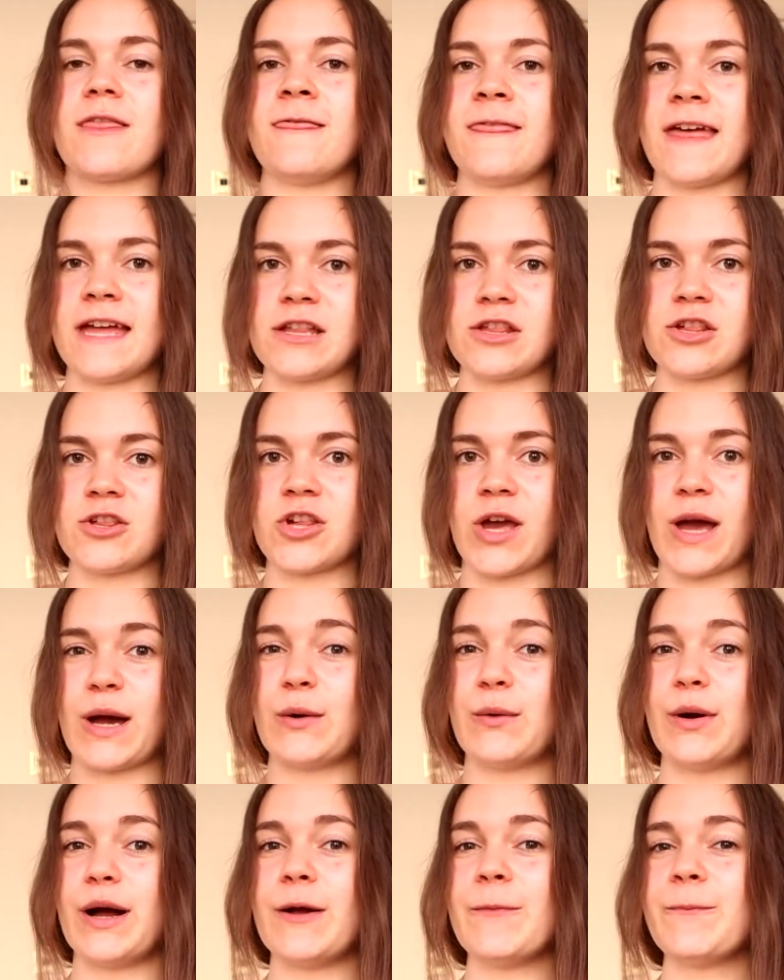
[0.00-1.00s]
then
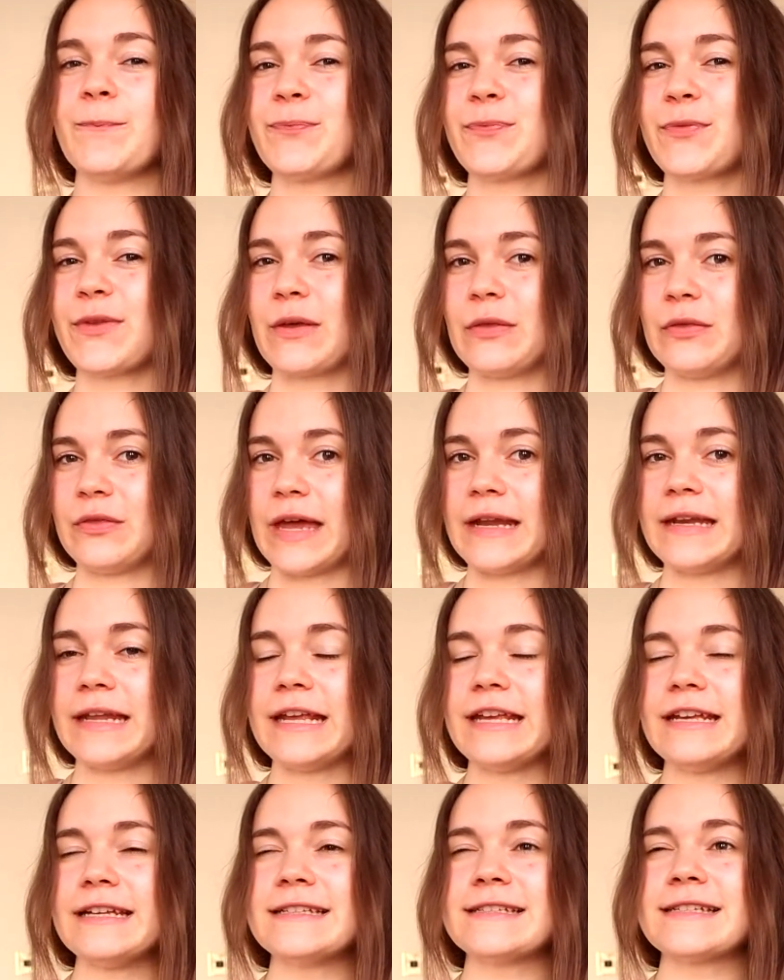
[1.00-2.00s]
shower, then
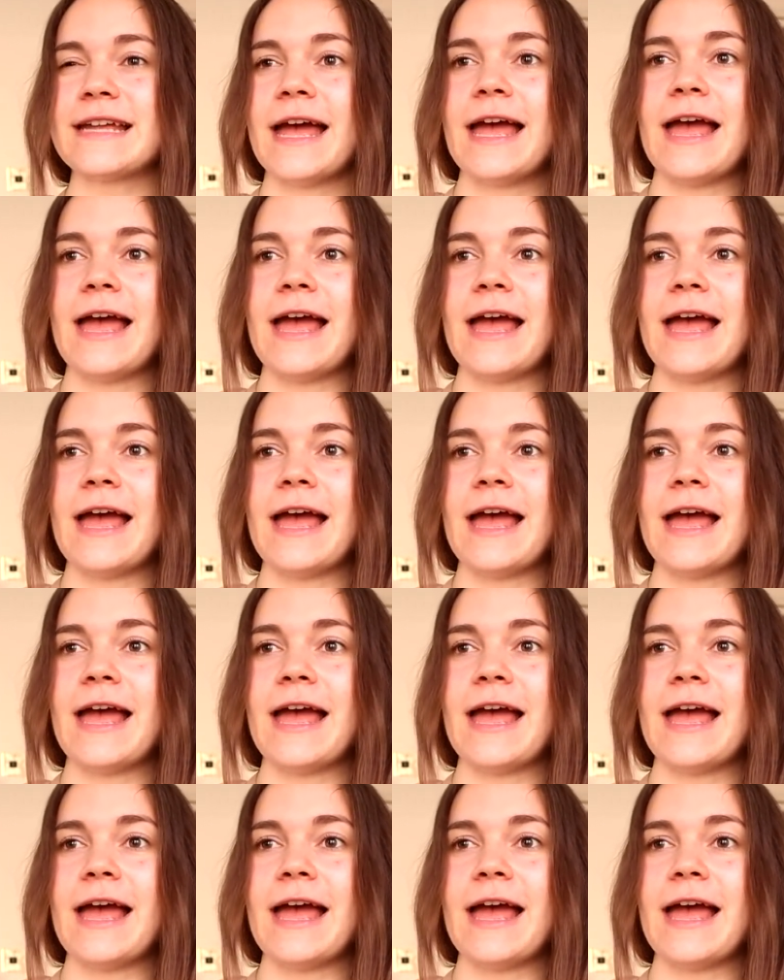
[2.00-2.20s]
eat.